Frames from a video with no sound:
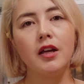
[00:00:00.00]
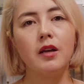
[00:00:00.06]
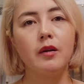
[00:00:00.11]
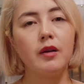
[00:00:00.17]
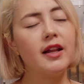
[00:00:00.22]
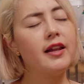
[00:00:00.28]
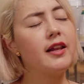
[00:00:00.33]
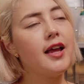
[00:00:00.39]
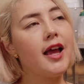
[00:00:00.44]

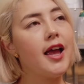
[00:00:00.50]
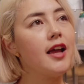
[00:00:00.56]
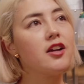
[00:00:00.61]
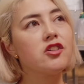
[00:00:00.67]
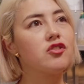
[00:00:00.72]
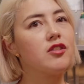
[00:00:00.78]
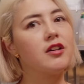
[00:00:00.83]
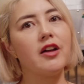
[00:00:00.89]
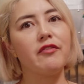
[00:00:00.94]
an
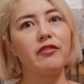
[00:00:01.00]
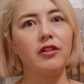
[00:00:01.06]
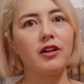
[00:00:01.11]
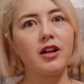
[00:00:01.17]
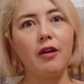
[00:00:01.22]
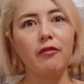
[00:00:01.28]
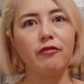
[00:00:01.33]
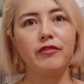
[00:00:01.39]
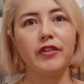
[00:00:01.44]
extra level of
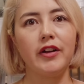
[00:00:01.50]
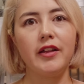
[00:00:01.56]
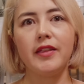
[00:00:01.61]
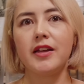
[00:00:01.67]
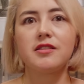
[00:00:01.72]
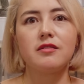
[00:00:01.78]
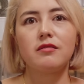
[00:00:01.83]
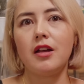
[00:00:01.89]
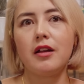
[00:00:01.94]
comfort.
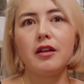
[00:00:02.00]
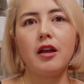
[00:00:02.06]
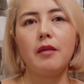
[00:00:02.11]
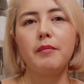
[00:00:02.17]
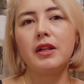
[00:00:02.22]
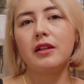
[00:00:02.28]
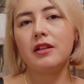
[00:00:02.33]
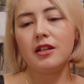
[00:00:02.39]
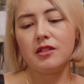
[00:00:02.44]

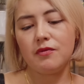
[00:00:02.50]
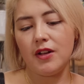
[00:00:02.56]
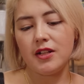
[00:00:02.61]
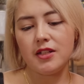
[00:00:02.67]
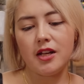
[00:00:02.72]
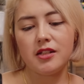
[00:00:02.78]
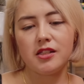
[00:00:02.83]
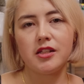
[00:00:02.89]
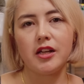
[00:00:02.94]
It's
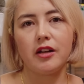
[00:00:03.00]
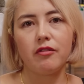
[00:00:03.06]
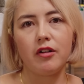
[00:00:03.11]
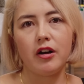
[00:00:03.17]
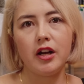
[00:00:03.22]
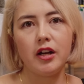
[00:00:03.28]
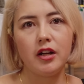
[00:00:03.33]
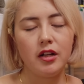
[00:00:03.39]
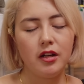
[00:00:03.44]
fantastic,
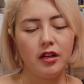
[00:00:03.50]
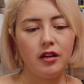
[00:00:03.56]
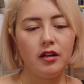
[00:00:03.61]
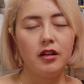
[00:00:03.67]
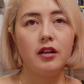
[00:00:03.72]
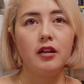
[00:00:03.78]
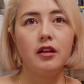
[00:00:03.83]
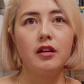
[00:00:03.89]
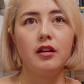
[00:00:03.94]
right?
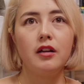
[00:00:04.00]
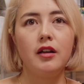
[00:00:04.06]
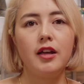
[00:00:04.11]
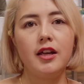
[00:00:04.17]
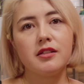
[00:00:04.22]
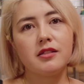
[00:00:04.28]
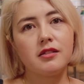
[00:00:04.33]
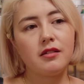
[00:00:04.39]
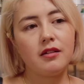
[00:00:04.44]

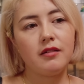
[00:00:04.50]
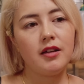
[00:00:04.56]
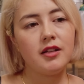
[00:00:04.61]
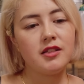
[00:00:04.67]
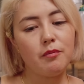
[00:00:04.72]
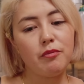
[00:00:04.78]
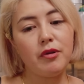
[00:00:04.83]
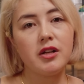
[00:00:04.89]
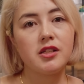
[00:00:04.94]
It's
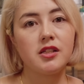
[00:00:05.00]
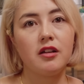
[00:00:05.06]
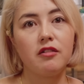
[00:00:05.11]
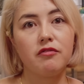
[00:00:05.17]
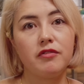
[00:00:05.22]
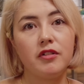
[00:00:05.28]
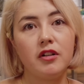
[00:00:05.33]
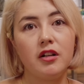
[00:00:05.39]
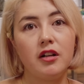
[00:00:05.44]
impressive.
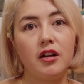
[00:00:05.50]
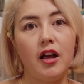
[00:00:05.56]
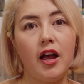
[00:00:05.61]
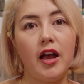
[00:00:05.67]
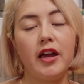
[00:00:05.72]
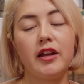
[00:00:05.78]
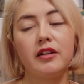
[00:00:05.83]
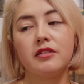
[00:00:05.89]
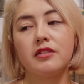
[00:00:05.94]

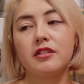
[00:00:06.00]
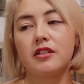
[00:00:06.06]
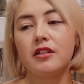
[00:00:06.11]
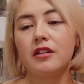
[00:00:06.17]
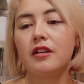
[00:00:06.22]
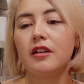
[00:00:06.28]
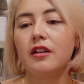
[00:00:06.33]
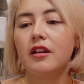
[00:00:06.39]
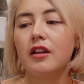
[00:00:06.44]
And
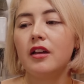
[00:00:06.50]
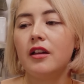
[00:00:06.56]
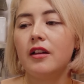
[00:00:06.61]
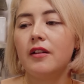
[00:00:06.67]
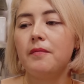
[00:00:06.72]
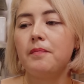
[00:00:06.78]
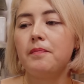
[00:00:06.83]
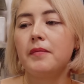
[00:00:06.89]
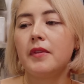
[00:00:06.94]

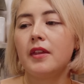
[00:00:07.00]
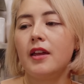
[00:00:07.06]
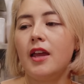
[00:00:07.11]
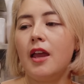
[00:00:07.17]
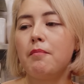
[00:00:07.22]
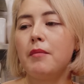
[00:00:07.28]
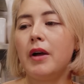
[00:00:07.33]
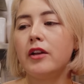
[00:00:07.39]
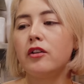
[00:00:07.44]

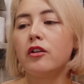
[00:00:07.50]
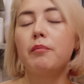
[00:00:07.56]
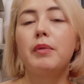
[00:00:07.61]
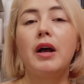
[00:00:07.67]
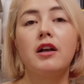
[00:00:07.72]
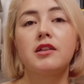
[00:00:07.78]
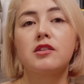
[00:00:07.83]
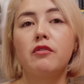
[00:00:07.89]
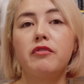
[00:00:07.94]
it might not
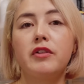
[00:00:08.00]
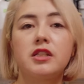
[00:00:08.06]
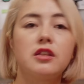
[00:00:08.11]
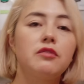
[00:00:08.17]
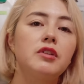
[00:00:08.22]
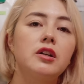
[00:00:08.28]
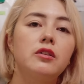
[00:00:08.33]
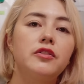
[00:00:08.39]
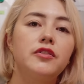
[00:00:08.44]
pass off as the
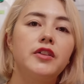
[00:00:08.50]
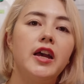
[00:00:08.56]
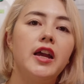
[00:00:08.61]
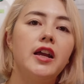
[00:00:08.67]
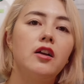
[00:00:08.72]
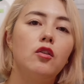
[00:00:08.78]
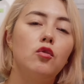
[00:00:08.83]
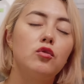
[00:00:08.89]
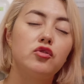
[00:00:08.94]
real
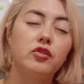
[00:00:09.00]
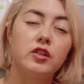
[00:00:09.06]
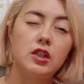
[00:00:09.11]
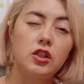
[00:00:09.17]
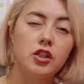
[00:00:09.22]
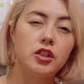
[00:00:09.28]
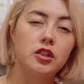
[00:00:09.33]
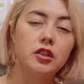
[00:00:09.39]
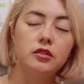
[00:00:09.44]
thing or
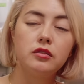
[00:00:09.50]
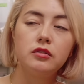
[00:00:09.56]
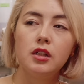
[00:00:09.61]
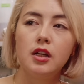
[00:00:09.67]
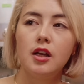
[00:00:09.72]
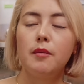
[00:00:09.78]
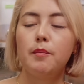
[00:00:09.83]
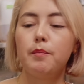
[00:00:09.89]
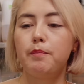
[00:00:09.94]
traditional,
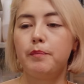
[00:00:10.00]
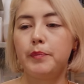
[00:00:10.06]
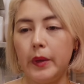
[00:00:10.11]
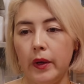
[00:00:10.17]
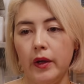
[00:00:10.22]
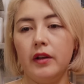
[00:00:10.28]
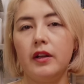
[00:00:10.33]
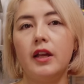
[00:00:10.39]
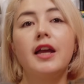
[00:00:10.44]

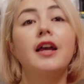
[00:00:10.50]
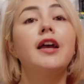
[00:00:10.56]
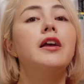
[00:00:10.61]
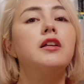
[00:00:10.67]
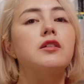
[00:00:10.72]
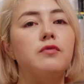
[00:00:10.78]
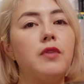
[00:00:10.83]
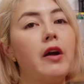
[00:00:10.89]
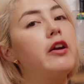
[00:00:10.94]
but
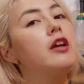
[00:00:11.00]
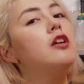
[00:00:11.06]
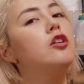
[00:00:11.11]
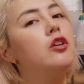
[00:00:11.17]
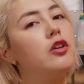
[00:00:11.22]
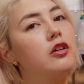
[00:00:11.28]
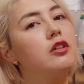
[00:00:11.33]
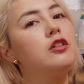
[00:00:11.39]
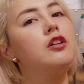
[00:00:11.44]
it's very
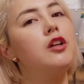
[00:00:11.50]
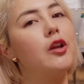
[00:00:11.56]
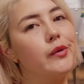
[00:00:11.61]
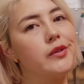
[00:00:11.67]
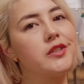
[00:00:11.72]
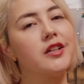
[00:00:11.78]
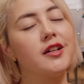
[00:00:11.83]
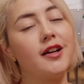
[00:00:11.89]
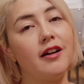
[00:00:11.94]
good,
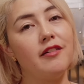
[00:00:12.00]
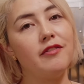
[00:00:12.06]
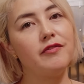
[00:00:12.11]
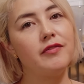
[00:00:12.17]
close enough,